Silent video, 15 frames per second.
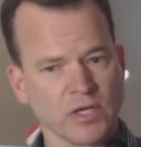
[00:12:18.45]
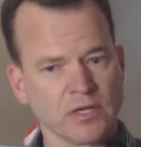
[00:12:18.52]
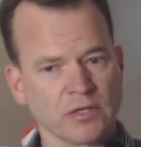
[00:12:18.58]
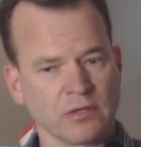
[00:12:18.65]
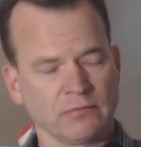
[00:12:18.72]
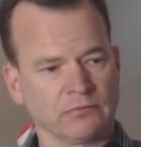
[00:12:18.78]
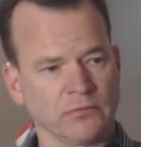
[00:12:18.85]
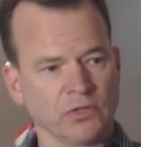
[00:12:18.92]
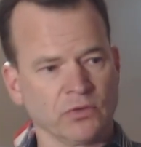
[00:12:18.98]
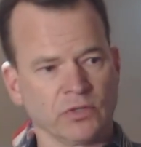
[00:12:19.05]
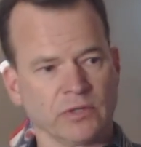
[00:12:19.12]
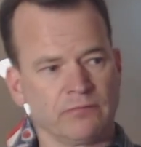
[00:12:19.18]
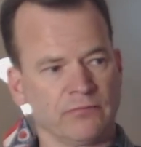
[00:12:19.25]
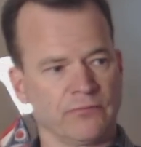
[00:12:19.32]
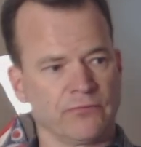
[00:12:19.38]
I'm doing it
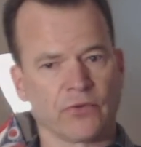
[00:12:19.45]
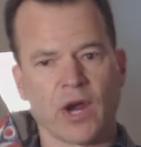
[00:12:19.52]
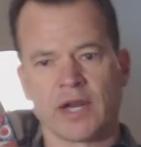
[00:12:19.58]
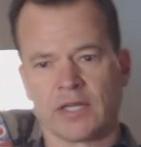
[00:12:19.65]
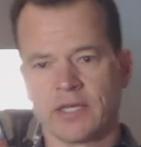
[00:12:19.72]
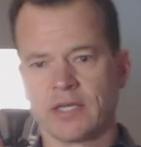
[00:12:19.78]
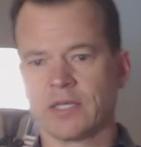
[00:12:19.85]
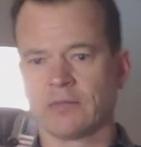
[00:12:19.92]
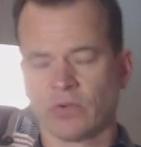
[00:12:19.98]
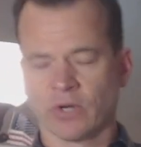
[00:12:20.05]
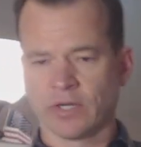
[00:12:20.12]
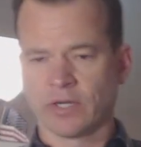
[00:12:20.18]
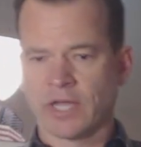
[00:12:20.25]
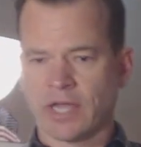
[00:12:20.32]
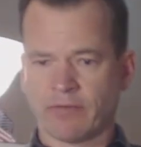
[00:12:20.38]
Friday, and we're going to
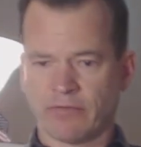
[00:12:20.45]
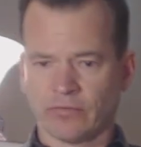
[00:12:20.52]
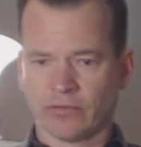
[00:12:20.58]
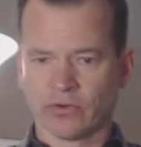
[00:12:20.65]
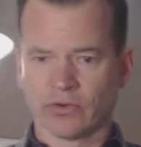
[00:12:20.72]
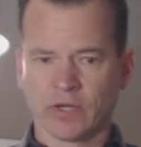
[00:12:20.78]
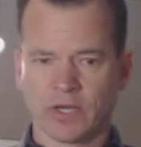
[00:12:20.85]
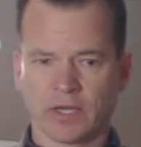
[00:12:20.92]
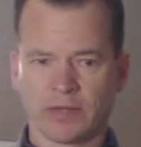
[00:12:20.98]
have it for